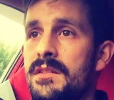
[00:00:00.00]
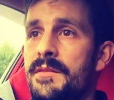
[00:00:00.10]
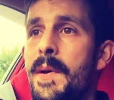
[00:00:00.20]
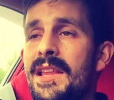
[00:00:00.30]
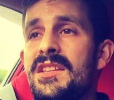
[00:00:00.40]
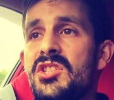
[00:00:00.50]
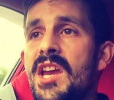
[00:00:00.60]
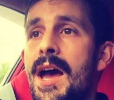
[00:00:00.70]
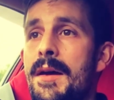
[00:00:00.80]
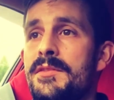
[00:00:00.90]
The balanced
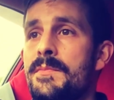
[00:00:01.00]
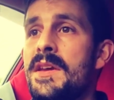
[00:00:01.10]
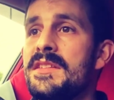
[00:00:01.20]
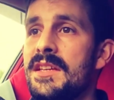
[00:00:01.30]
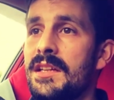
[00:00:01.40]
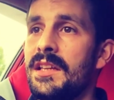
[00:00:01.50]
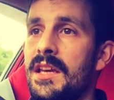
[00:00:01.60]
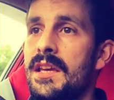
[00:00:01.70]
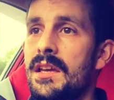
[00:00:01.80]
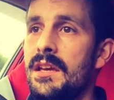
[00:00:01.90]
shafts
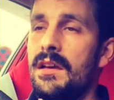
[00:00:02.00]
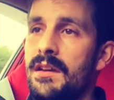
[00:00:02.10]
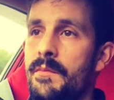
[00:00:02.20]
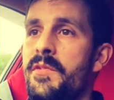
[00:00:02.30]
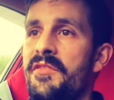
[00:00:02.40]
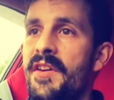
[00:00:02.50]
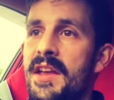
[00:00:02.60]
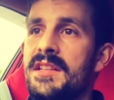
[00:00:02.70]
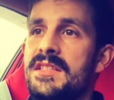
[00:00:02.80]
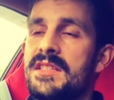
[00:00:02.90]
basically
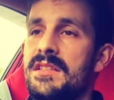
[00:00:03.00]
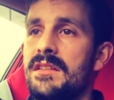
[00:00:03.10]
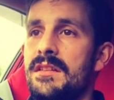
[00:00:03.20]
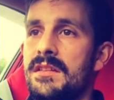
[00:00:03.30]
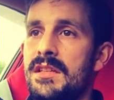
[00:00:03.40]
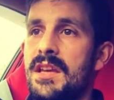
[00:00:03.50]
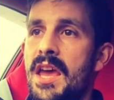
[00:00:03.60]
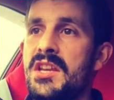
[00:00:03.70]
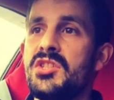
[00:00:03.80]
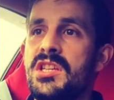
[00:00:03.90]
prevents the
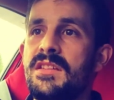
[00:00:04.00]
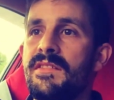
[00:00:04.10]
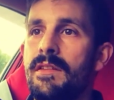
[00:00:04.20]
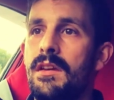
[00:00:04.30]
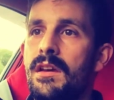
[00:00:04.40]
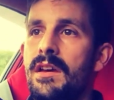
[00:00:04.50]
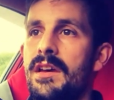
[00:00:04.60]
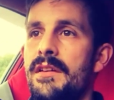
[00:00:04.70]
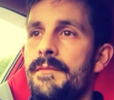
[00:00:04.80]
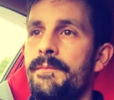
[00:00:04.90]
engine
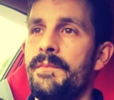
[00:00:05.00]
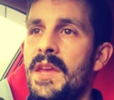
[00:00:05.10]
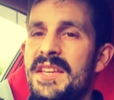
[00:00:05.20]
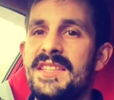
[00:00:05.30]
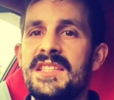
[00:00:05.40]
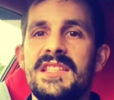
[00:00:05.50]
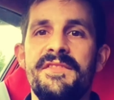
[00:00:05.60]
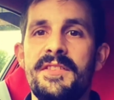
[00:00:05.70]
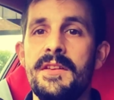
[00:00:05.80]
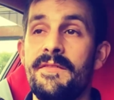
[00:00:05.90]

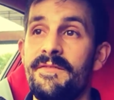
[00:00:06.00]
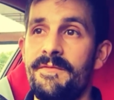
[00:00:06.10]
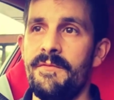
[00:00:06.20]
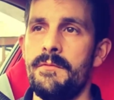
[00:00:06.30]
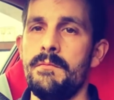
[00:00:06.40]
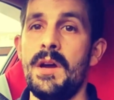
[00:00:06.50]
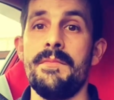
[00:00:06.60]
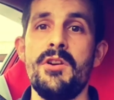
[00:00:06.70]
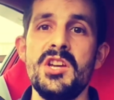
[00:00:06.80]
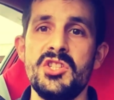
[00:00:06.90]
excessive
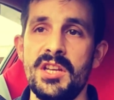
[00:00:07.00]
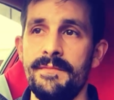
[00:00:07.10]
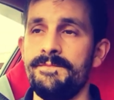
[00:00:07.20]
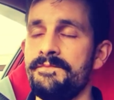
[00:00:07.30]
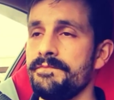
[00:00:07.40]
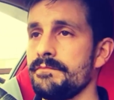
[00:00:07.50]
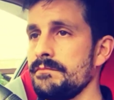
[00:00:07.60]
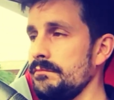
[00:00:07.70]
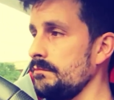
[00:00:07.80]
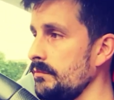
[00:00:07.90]
vibration,
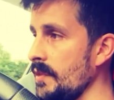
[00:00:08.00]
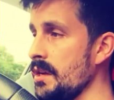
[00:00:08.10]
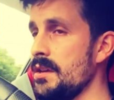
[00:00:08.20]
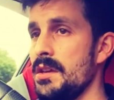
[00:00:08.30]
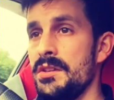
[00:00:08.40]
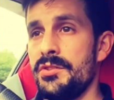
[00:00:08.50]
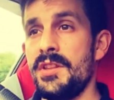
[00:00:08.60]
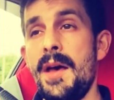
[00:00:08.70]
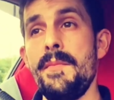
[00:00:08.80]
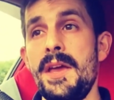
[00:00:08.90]
so
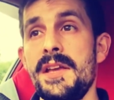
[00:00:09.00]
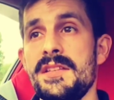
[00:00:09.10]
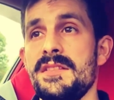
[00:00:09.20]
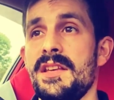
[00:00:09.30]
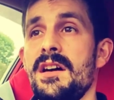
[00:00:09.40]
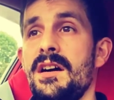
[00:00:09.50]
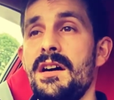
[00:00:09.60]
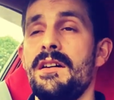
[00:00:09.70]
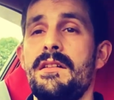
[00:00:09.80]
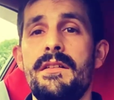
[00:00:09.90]
that makes the
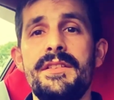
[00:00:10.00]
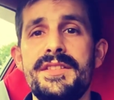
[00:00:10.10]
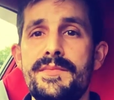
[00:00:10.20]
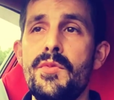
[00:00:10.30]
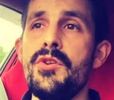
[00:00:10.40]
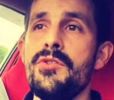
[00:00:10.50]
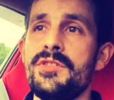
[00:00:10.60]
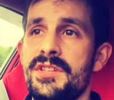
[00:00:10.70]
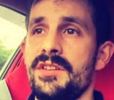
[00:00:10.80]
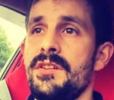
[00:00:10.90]
car smooth